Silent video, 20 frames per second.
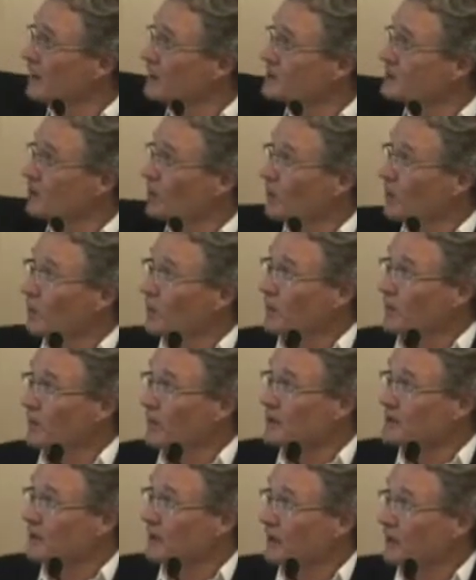So we
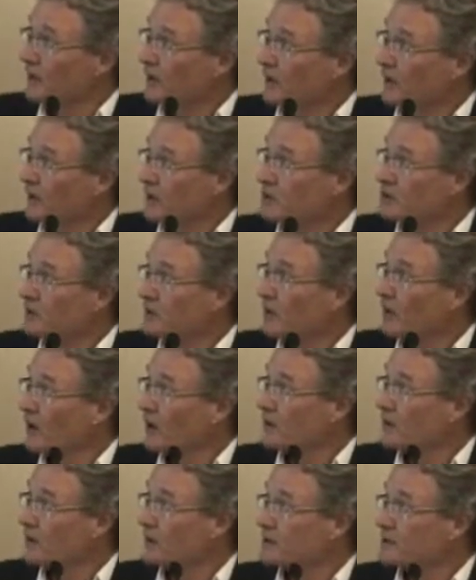must have a clinician
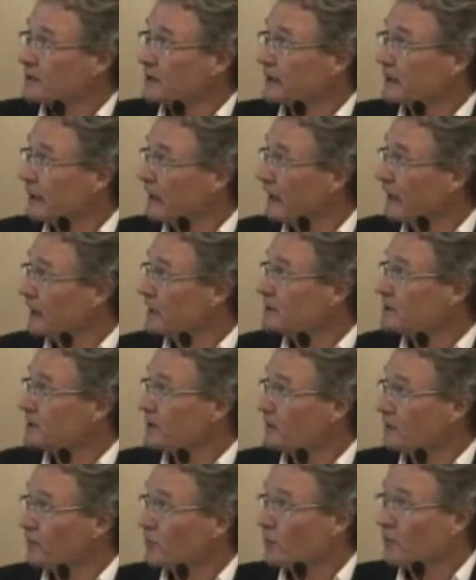body that's engaged,
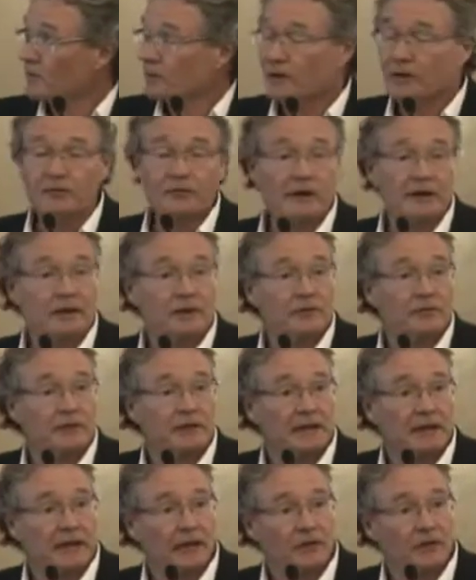informed, effective, and
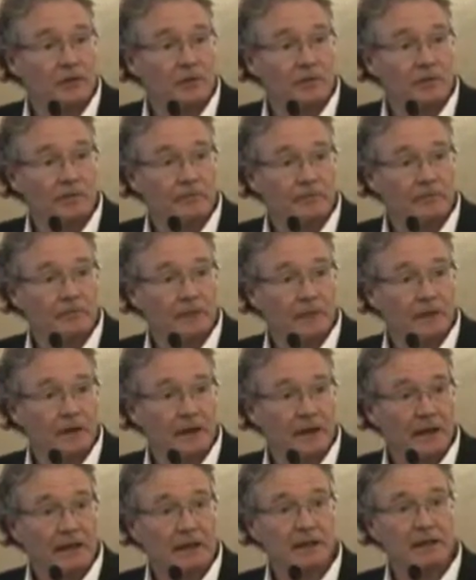accountable.
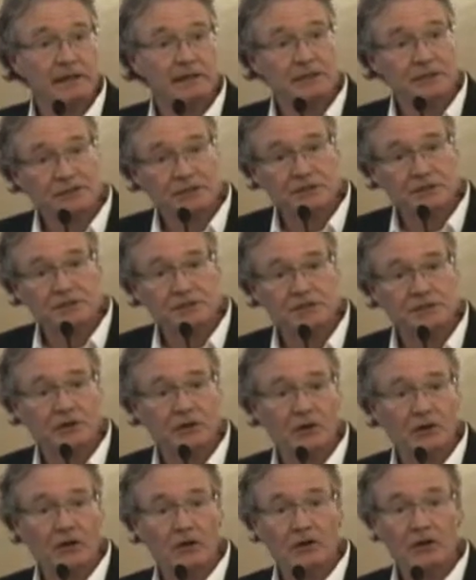And clinicians
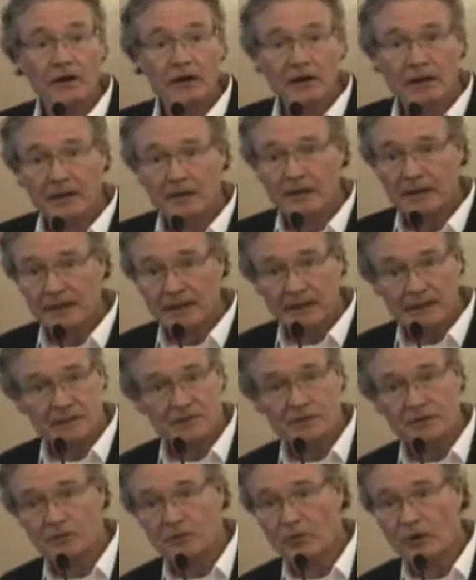are,
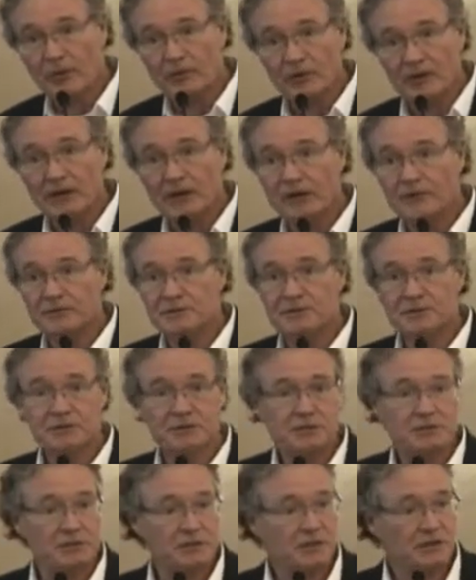yes, they're primary care
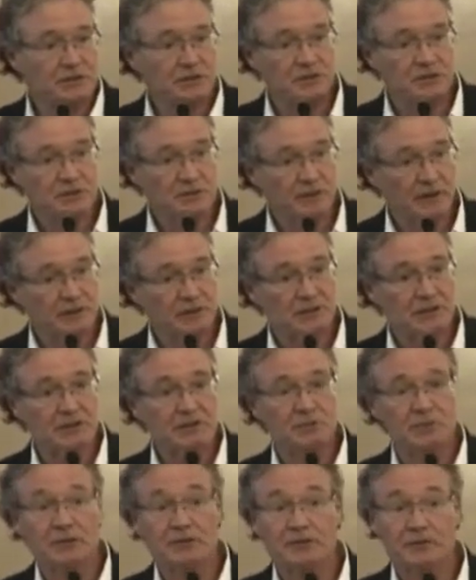physicians, yes, they're
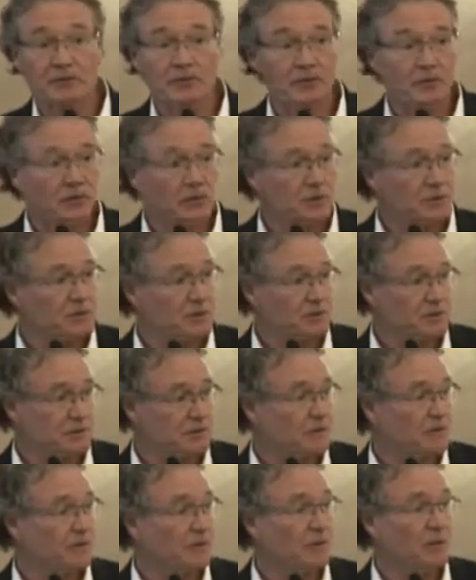specialists, but they're
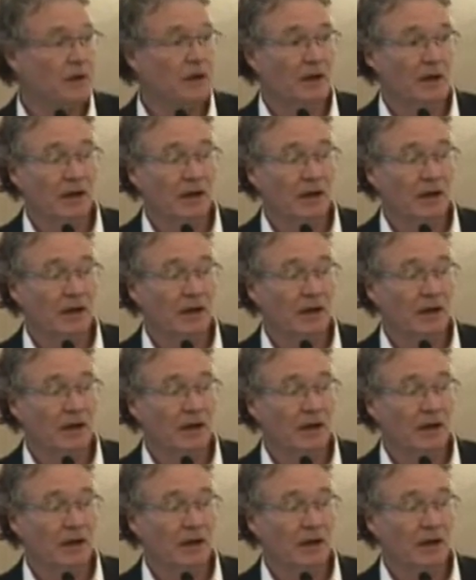nurses. They're,